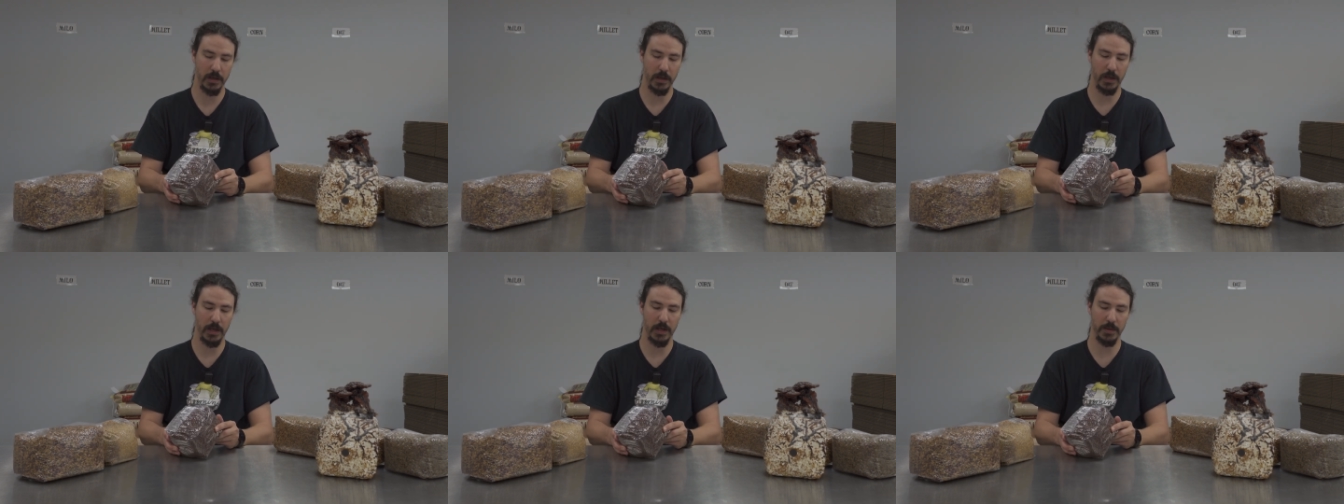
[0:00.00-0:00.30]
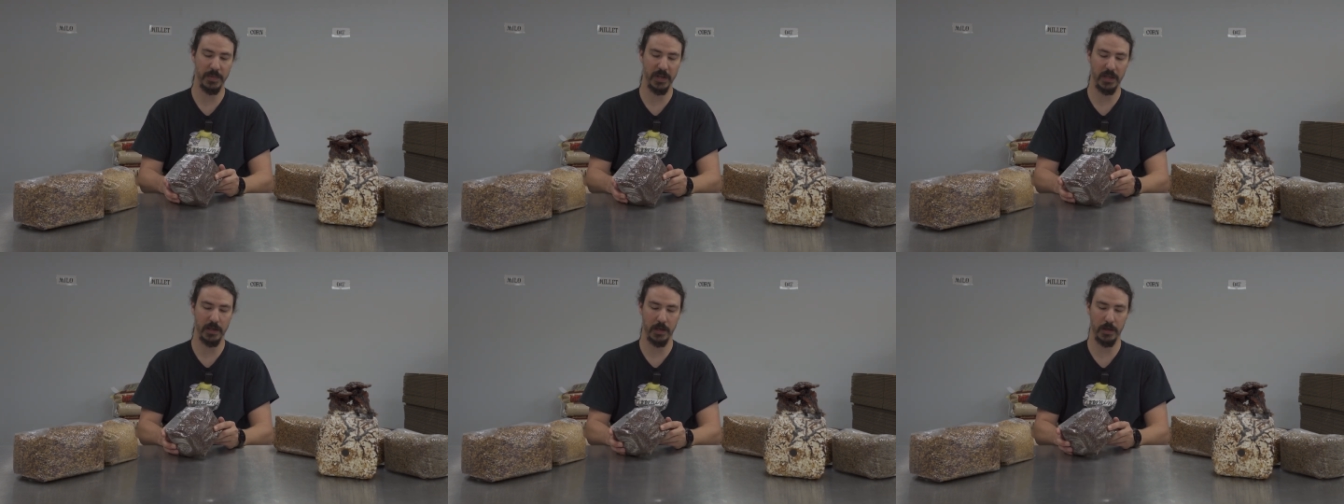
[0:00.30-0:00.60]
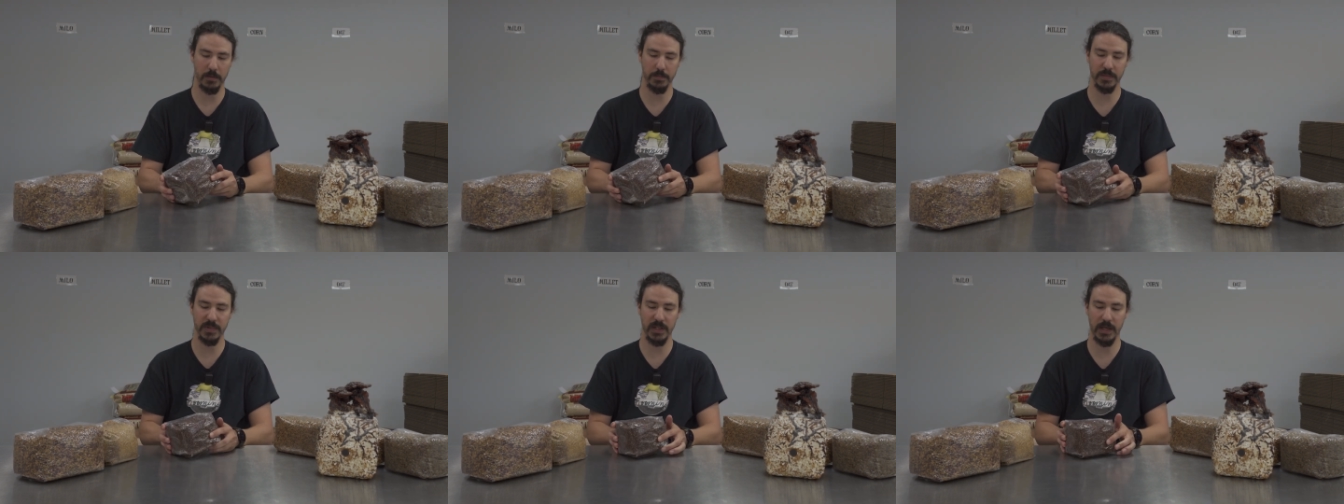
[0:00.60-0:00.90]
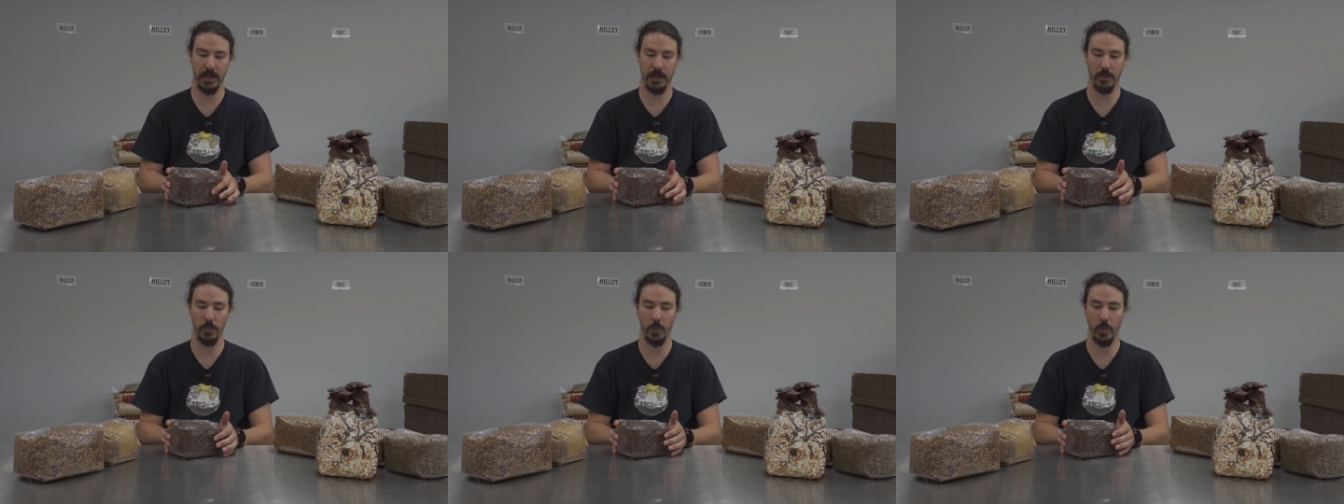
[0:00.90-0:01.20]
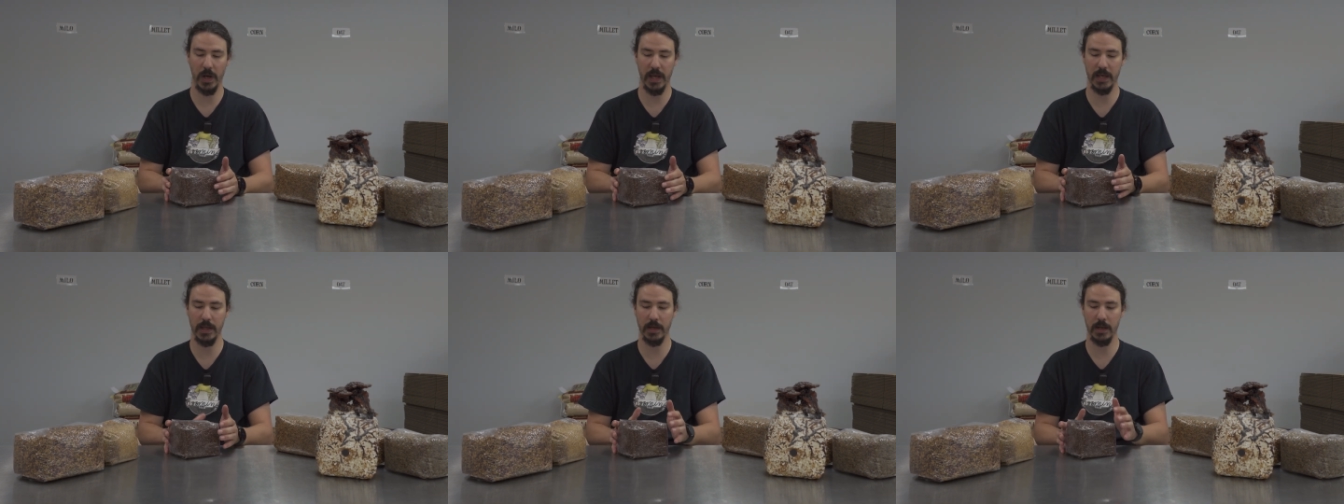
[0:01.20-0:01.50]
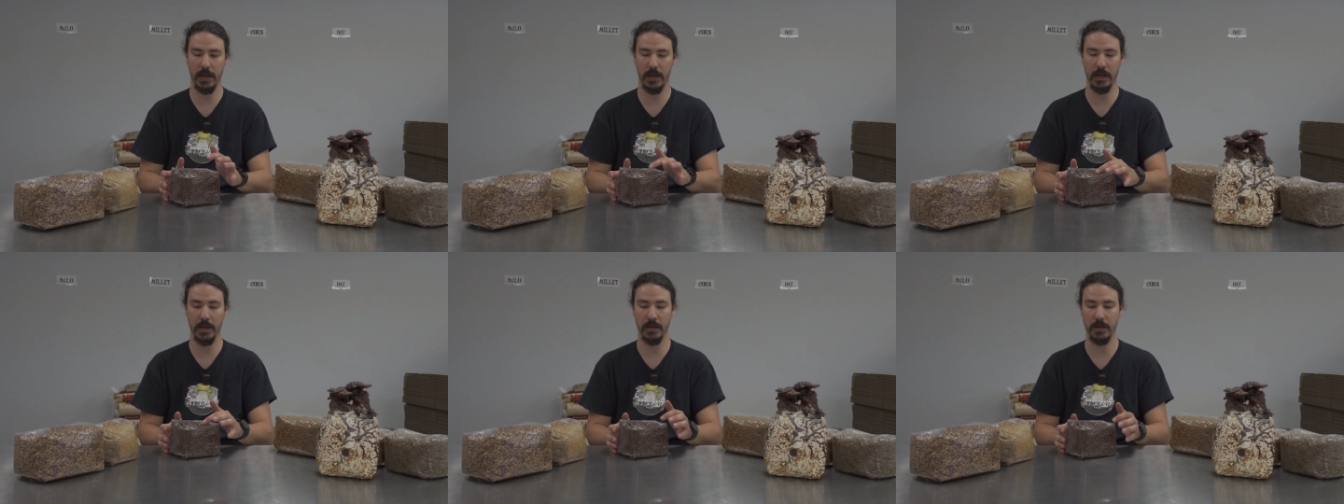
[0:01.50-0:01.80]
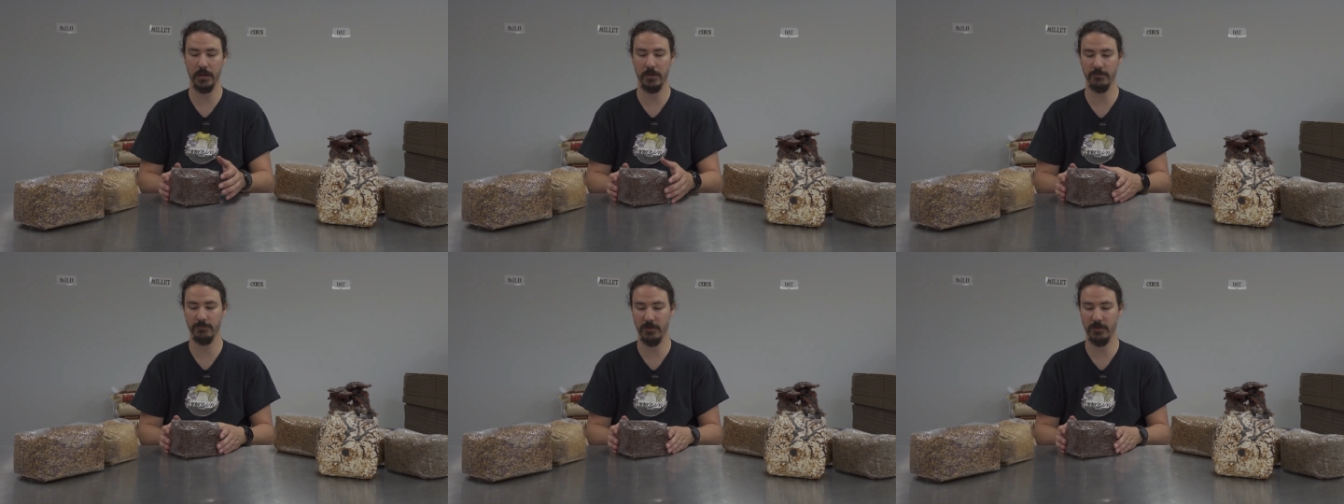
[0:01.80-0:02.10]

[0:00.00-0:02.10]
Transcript: Um, it comes in white and in